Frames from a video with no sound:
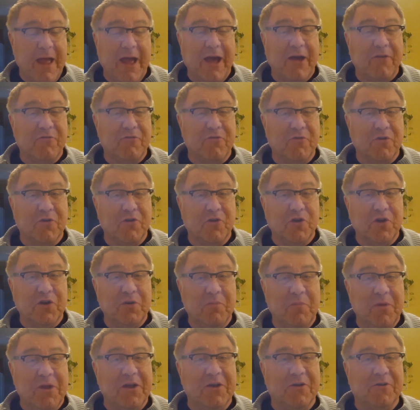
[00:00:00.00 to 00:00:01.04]
after a
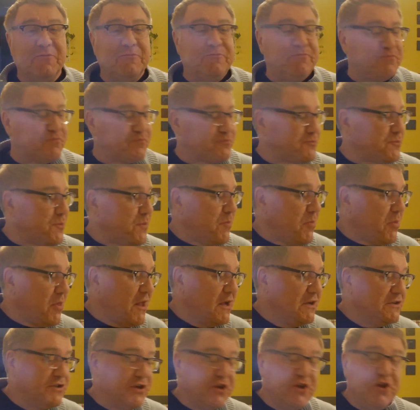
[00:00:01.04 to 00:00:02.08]
good meal.
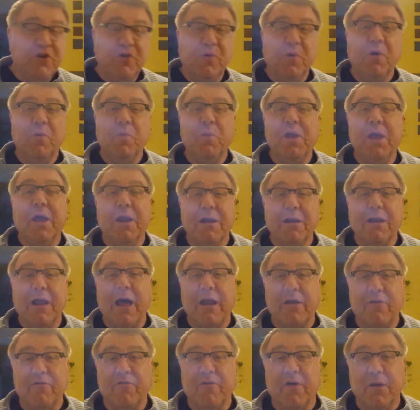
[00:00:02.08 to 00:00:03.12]
So you know what? We had a
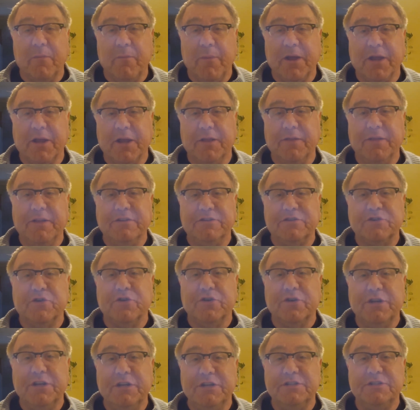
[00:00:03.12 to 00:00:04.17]
lot of fun making these
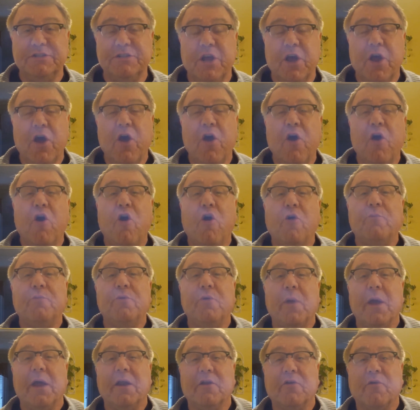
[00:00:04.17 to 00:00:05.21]
cookies. Hope
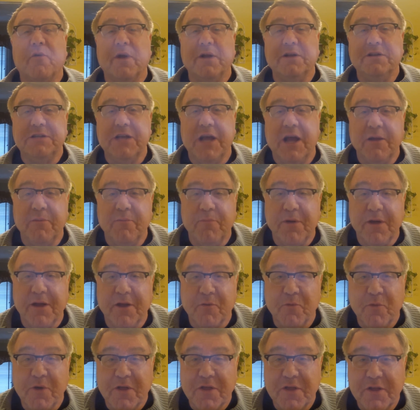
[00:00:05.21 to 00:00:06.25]
you had a great time
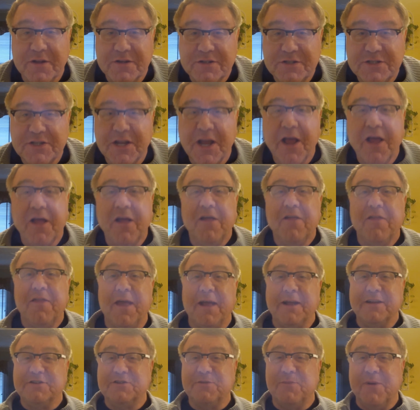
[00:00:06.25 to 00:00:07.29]
being with us.
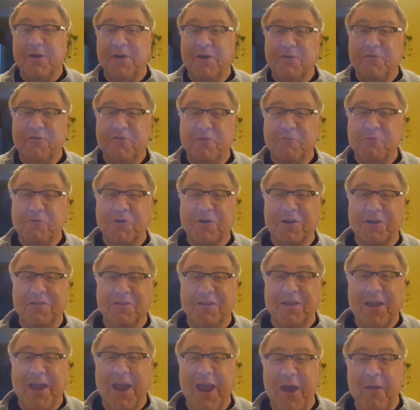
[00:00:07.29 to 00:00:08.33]
Thanks, Mayor, for working
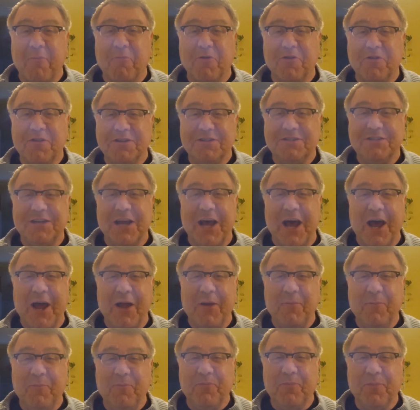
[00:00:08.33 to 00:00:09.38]
the camera this
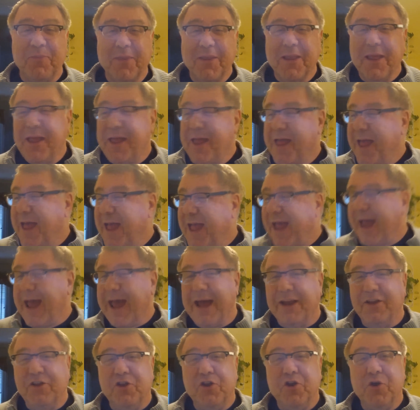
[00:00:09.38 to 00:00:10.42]
time. You're welcome.
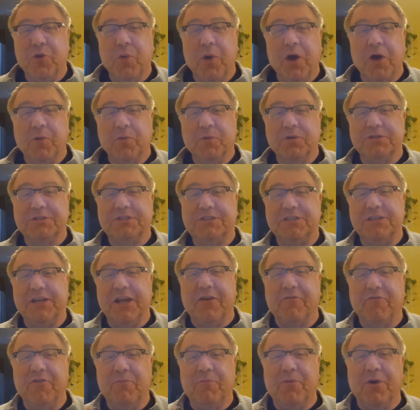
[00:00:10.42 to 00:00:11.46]
And you know what? We'll
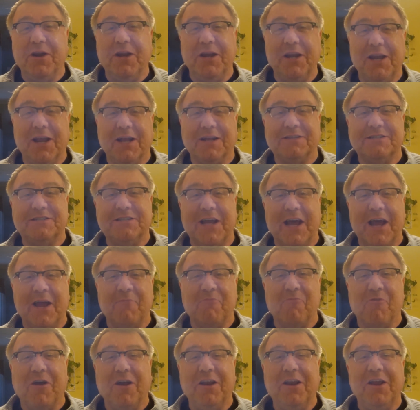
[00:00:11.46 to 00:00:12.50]
see everybody next
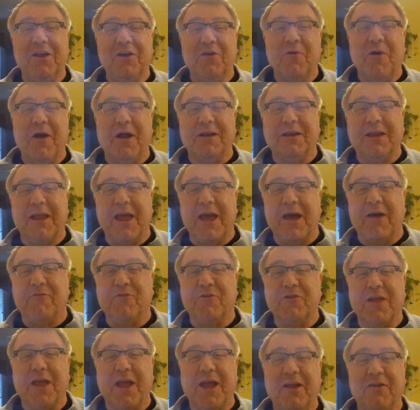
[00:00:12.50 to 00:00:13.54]
time right here on
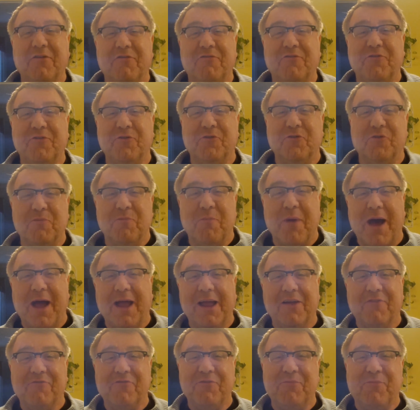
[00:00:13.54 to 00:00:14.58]
Cavalcade of Food.
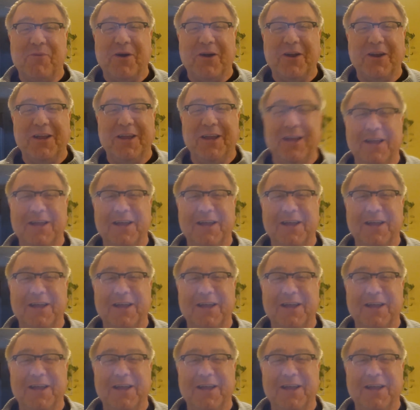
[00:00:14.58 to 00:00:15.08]
Bye, everybody.